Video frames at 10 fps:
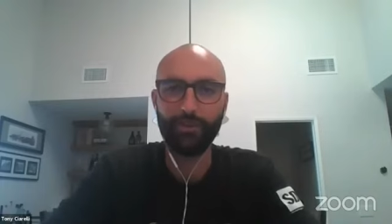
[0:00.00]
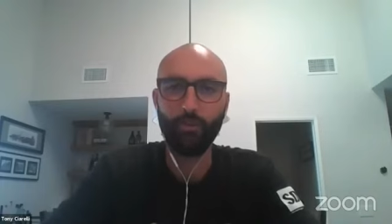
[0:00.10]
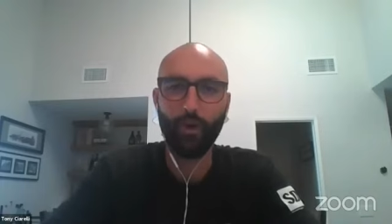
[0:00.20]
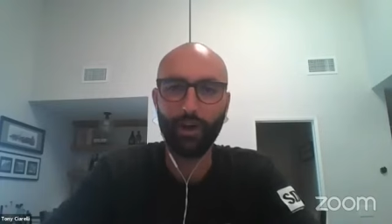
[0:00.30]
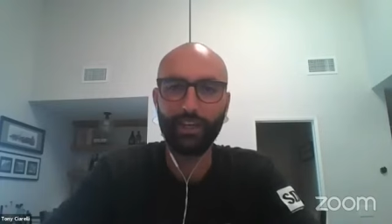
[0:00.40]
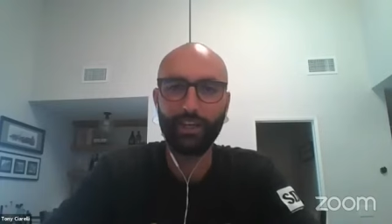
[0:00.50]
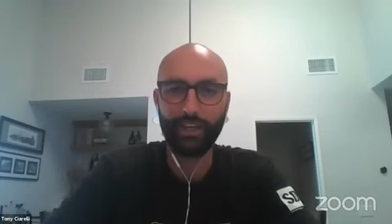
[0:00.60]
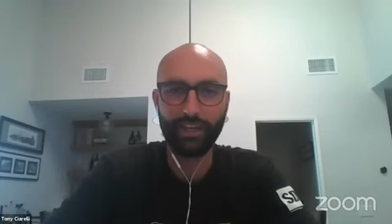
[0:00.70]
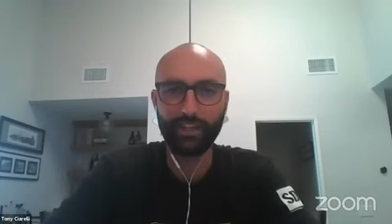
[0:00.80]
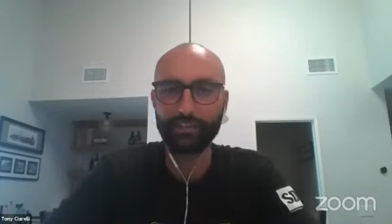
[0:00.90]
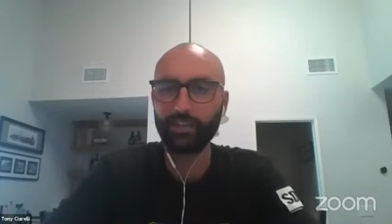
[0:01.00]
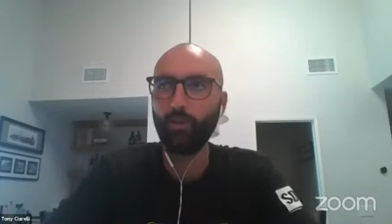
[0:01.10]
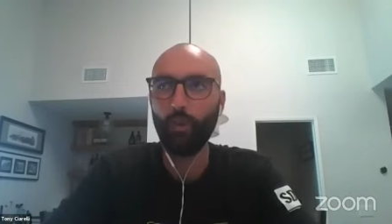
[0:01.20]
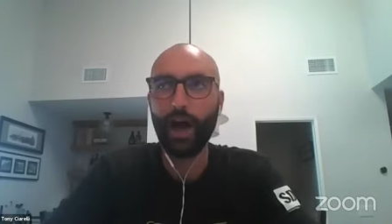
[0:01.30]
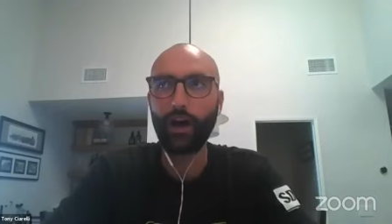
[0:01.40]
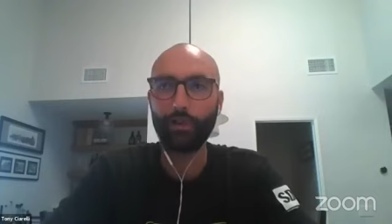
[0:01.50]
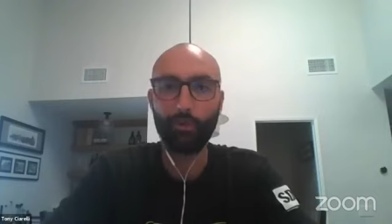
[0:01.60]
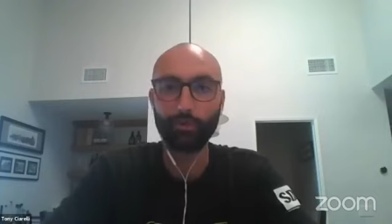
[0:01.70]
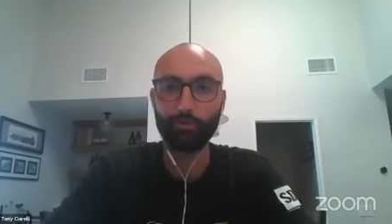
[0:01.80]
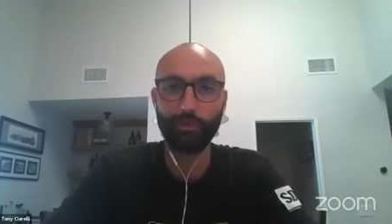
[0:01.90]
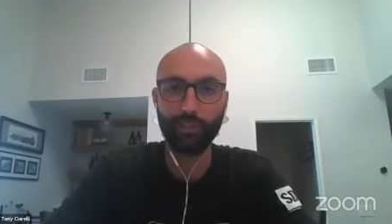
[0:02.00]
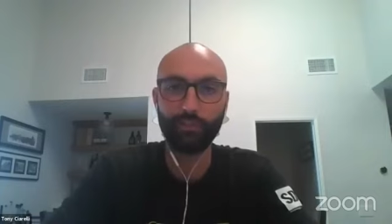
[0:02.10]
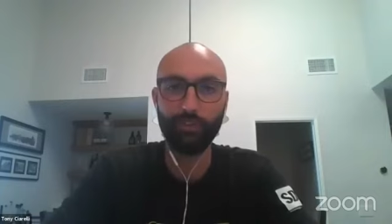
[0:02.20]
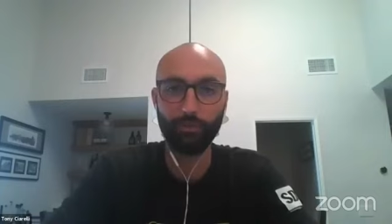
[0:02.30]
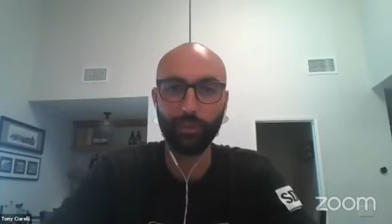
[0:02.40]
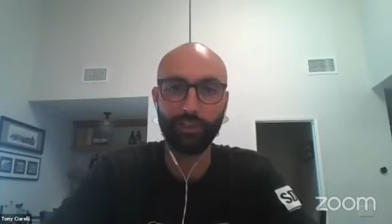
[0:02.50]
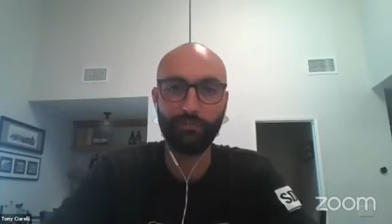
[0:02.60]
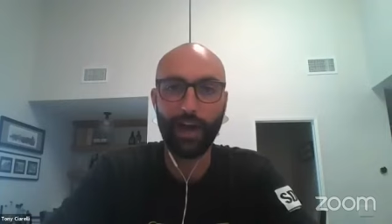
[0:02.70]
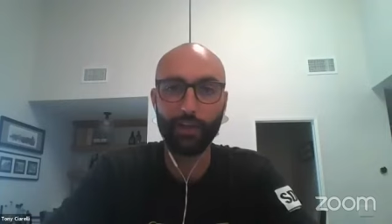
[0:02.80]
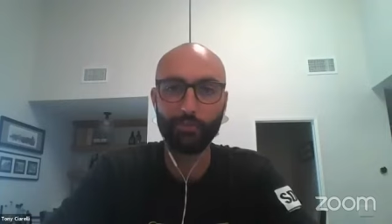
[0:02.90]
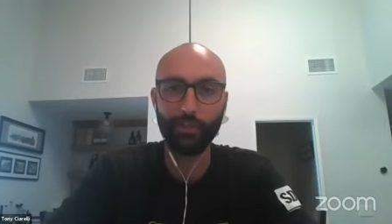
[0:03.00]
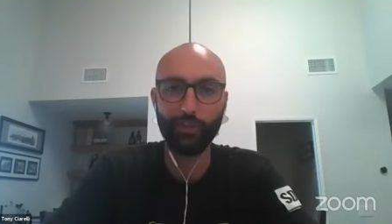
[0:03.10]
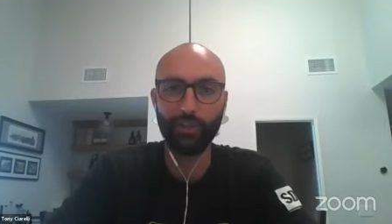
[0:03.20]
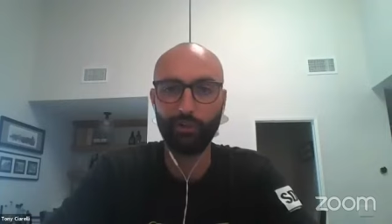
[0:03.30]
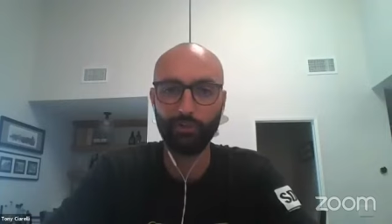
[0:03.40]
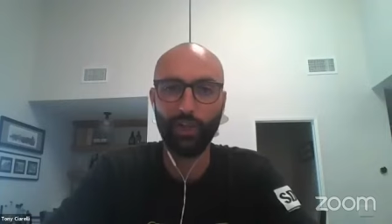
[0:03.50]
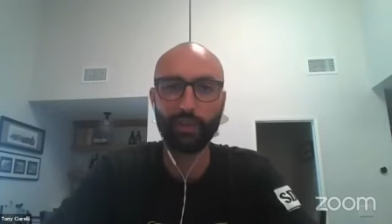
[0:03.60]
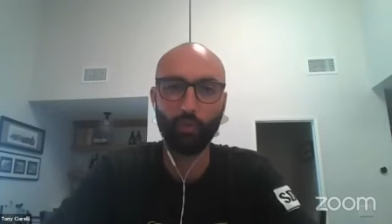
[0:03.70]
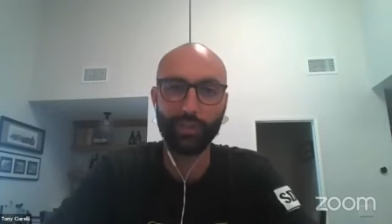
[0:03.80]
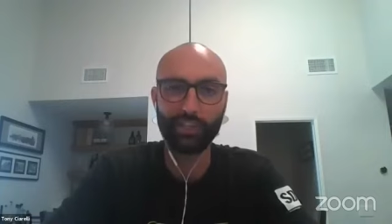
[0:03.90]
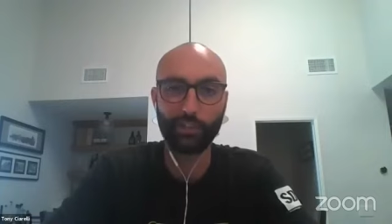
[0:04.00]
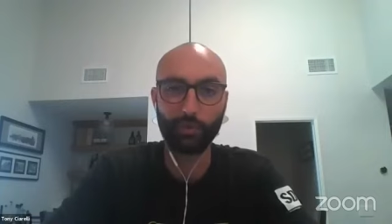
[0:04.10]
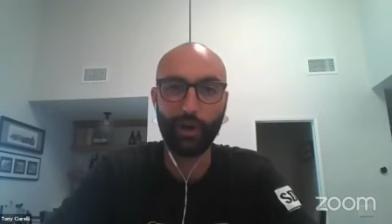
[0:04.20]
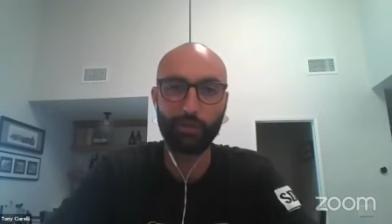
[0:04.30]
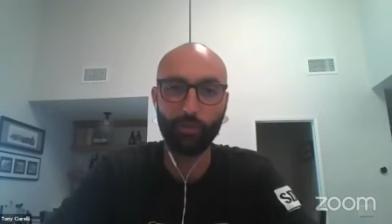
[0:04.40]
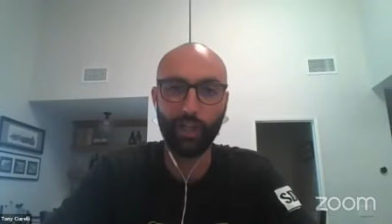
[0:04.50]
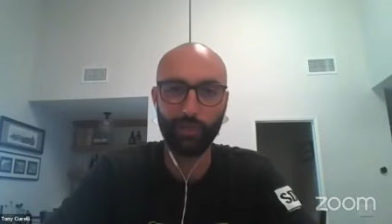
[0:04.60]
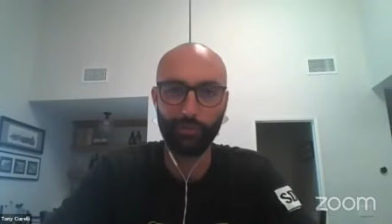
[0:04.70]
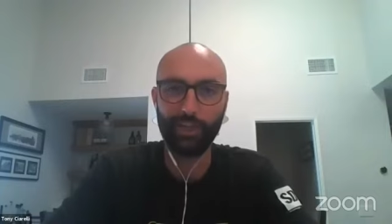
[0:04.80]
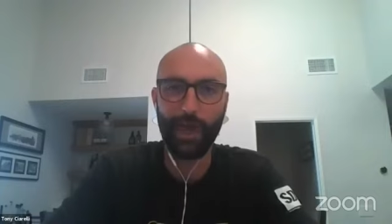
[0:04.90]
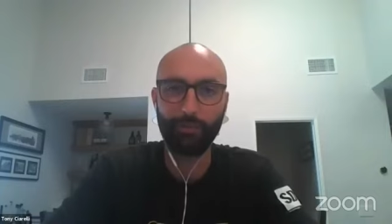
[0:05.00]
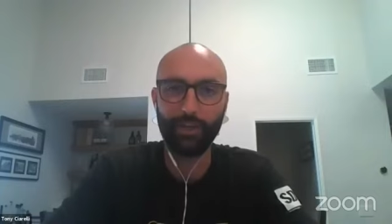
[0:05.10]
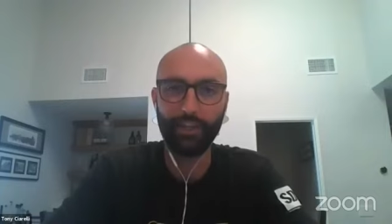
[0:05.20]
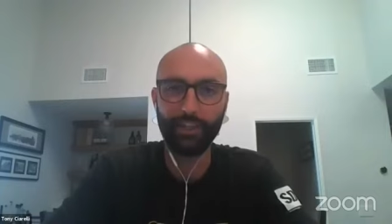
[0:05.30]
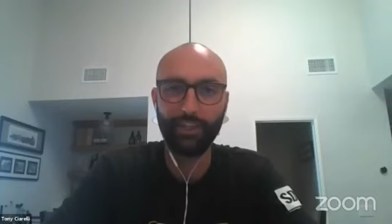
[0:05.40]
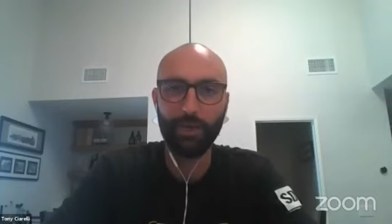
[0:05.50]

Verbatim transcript: One is, wow, that was really, really valuable. It like wasn't great while it was happening,